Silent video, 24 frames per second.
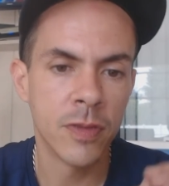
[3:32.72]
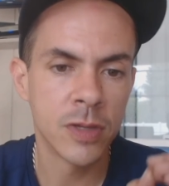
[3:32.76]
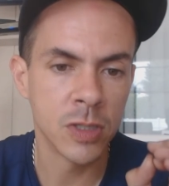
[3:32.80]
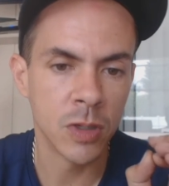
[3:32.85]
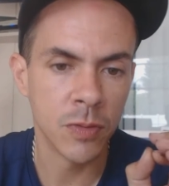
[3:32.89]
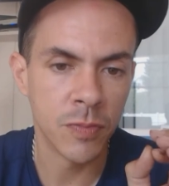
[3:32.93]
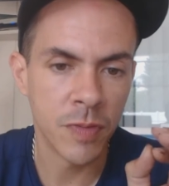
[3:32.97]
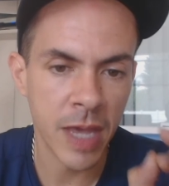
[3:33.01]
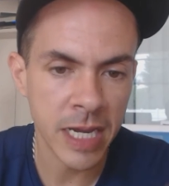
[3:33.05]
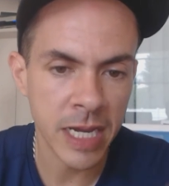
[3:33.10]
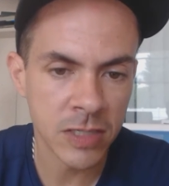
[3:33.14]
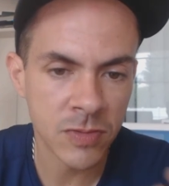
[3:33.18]

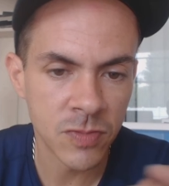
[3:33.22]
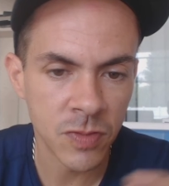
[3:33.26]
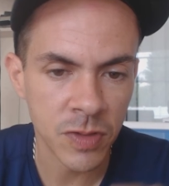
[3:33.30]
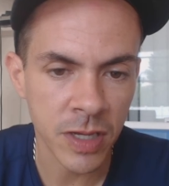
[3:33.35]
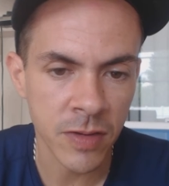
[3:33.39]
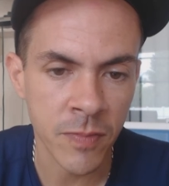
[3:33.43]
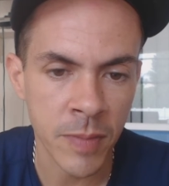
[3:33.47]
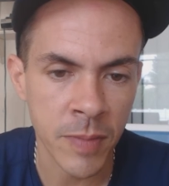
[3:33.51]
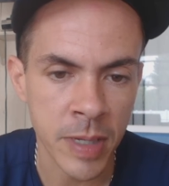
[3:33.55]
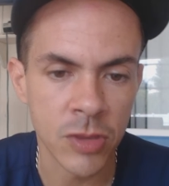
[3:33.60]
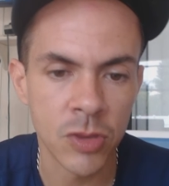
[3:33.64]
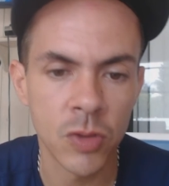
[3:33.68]
so thanks
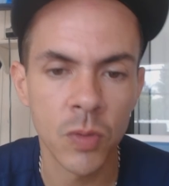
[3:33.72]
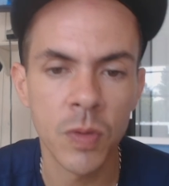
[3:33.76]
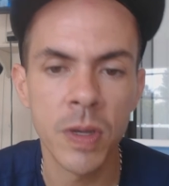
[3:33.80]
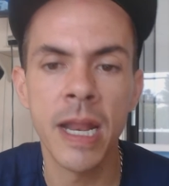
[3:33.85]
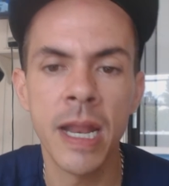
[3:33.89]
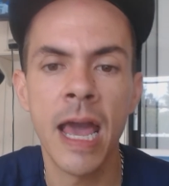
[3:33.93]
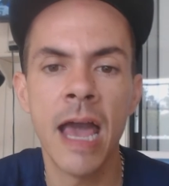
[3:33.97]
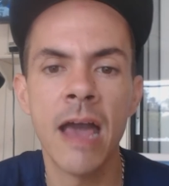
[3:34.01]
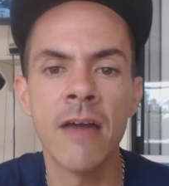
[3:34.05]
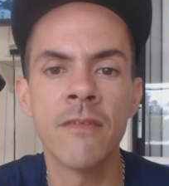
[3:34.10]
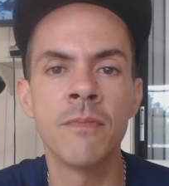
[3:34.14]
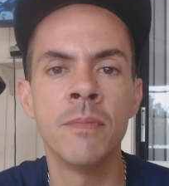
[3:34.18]
for giving me
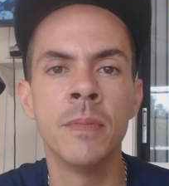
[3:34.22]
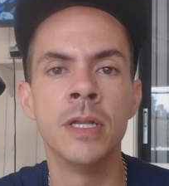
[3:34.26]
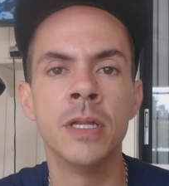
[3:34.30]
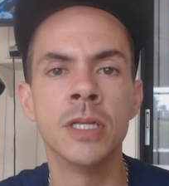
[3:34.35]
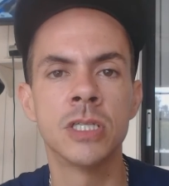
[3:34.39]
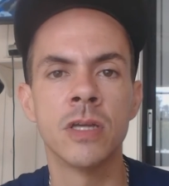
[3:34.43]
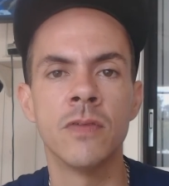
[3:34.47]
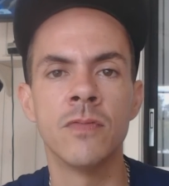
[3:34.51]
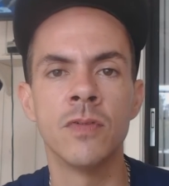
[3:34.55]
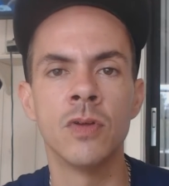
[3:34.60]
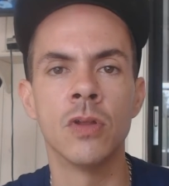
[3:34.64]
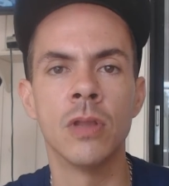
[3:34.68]
3.5
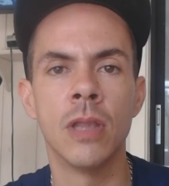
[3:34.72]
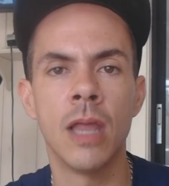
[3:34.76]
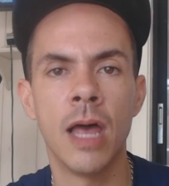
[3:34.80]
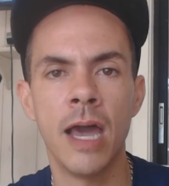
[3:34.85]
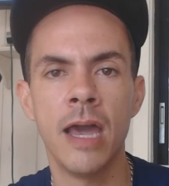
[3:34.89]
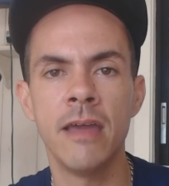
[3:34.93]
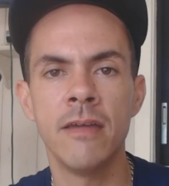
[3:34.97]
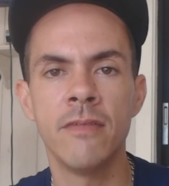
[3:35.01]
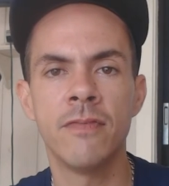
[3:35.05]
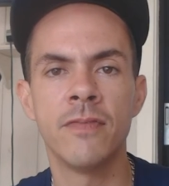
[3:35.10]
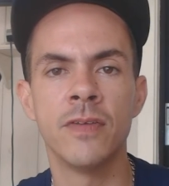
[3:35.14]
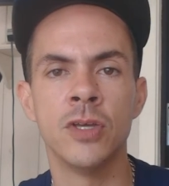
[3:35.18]
minutes of your
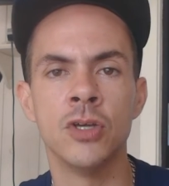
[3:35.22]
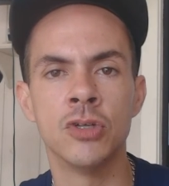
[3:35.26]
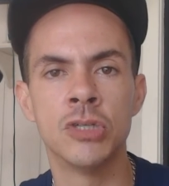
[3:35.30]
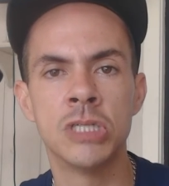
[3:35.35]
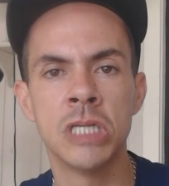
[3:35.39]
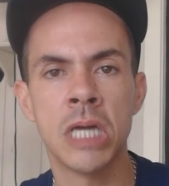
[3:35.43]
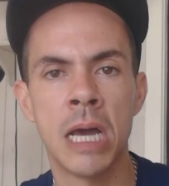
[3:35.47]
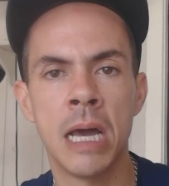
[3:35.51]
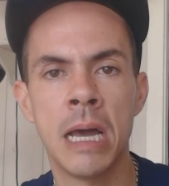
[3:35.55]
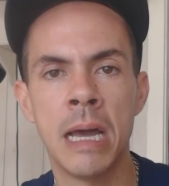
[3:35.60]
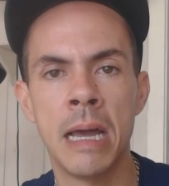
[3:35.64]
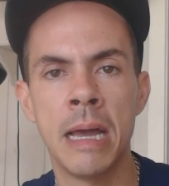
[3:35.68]
life and
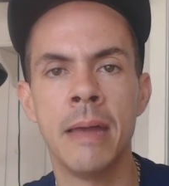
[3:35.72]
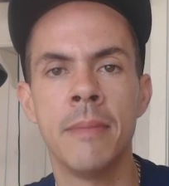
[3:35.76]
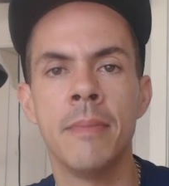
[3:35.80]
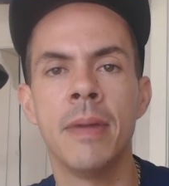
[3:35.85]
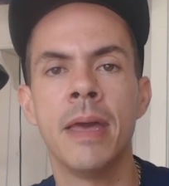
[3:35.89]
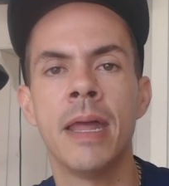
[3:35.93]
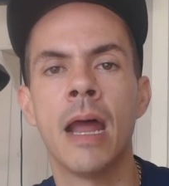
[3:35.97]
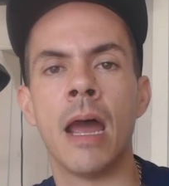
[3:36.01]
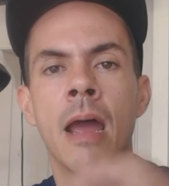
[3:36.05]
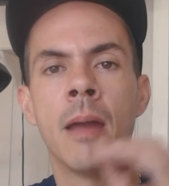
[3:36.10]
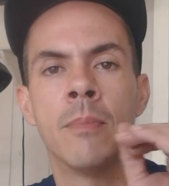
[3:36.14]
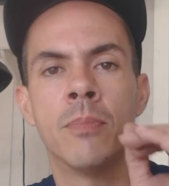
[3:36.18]
your
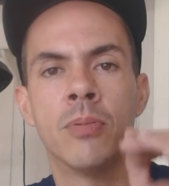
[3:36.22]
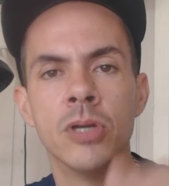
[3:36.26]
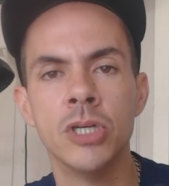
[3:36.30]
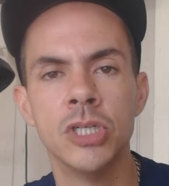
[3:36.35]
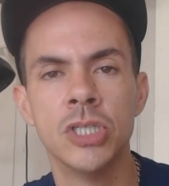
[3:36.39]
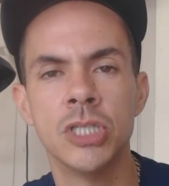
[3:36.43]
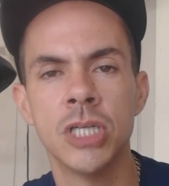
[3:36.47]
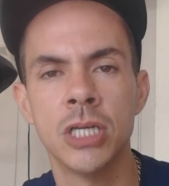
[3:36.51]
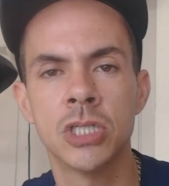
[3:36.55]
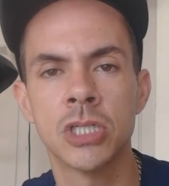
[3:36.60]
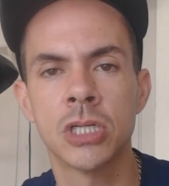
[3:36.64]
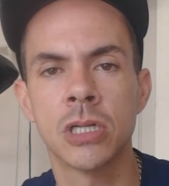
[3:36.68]
time, and I
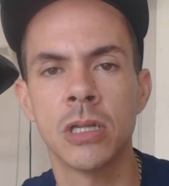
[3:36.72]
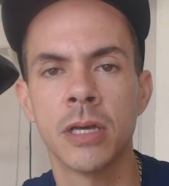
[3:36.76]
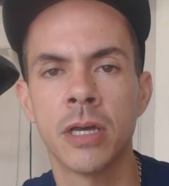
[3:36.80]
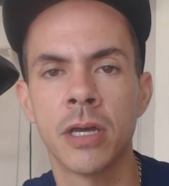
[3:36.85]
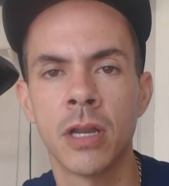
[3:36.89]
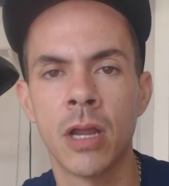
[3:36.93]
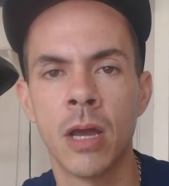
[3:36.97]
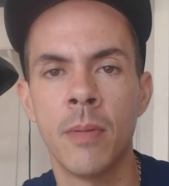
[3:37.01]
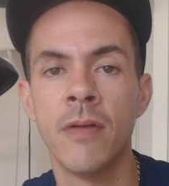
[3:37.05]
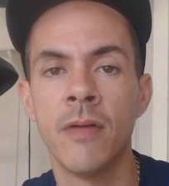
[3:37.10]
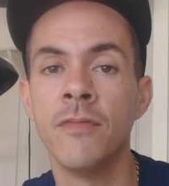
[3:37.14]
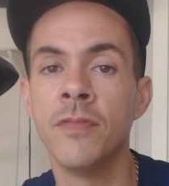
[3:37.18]
appreciate you
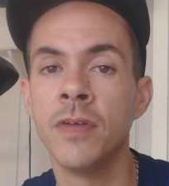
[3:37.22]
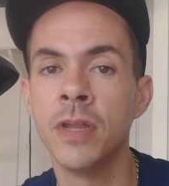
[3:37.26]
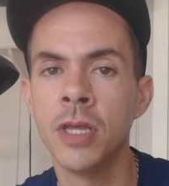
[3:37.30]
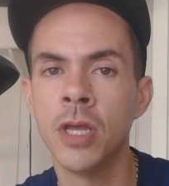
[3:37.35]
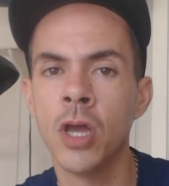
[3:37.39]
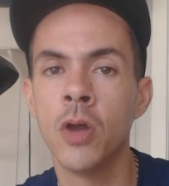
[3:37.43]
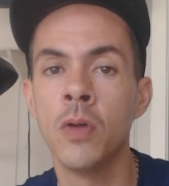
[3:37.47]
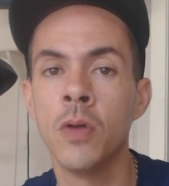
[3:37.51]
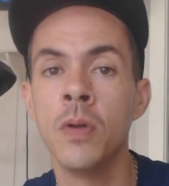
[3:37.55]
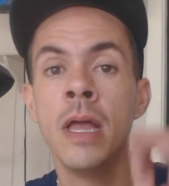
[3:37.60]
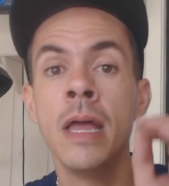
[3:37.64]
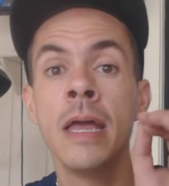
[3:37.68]
clicking on my
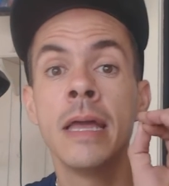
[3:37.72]
video.